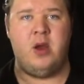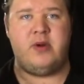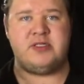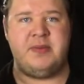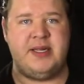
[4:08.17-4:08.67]

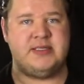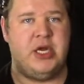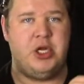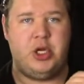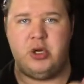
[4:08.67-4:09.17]
which means
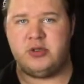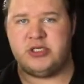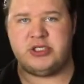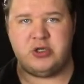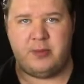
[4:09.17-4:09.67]
you don't
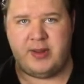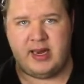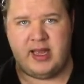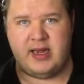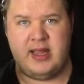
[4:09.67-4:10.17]
just show up at
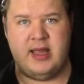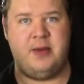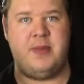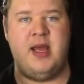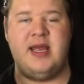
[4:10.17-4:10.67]
9
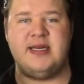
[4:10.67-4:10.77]
a.m.